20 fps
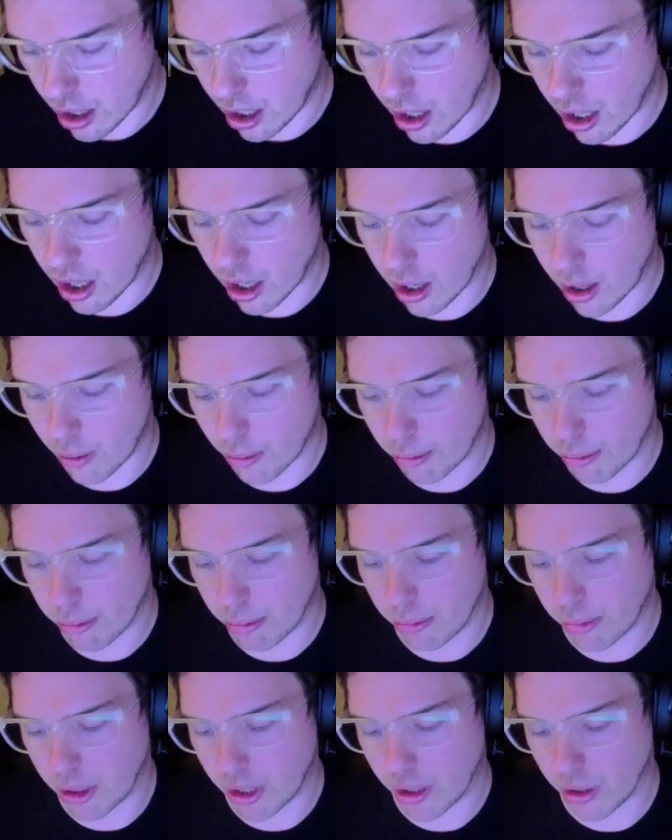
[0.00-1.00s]

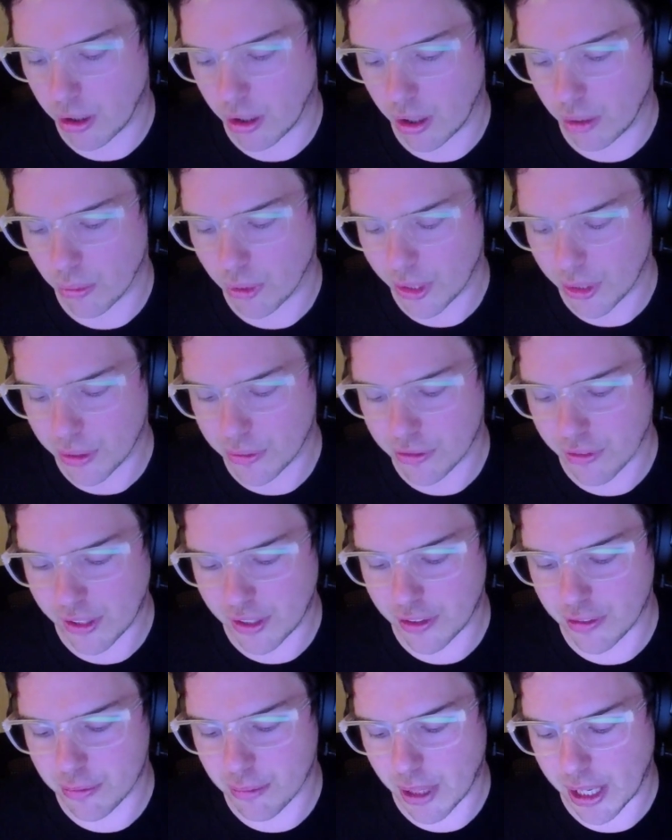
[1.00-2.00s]
a really good friend
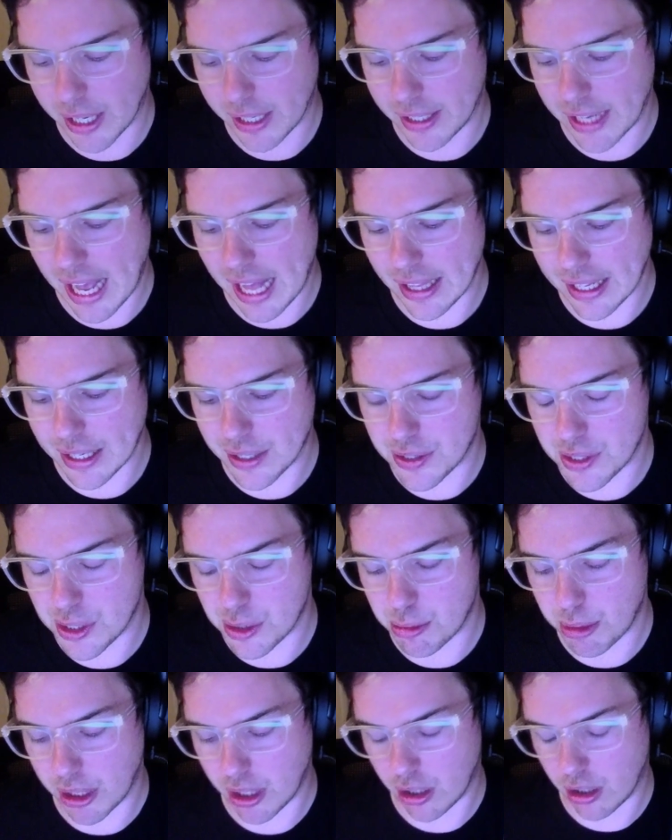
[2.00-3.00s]
of mine, Alex, has
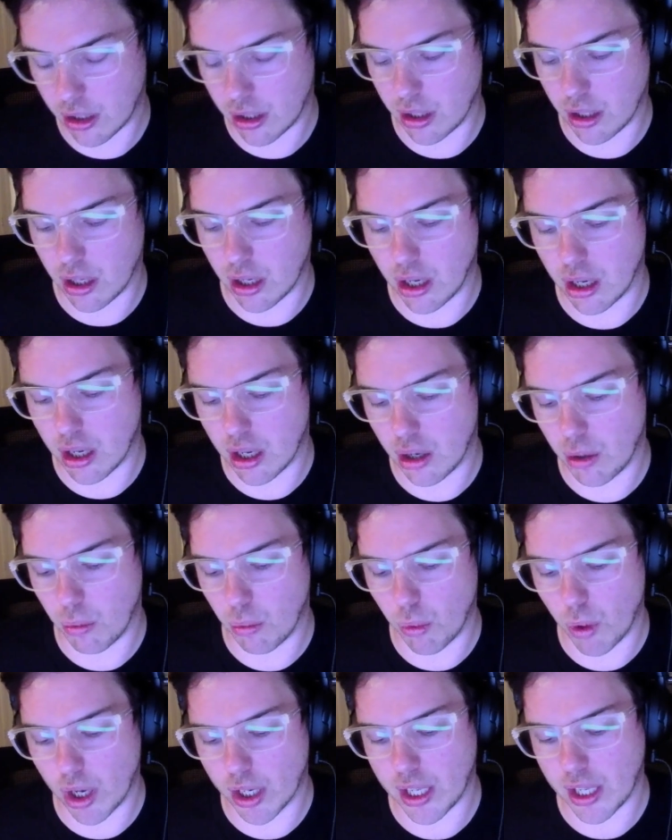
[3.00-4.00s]
been
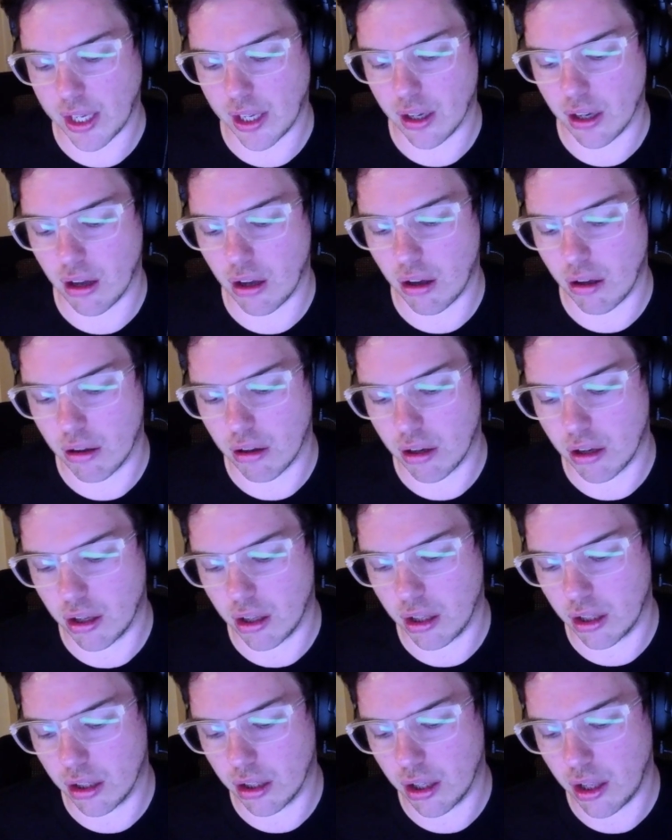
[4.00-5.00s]
working
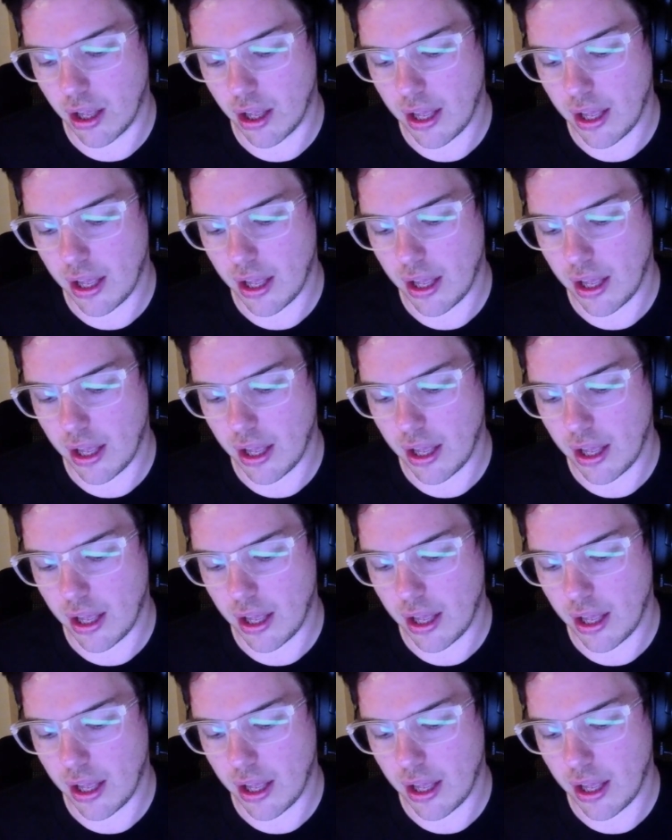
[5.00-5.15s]
on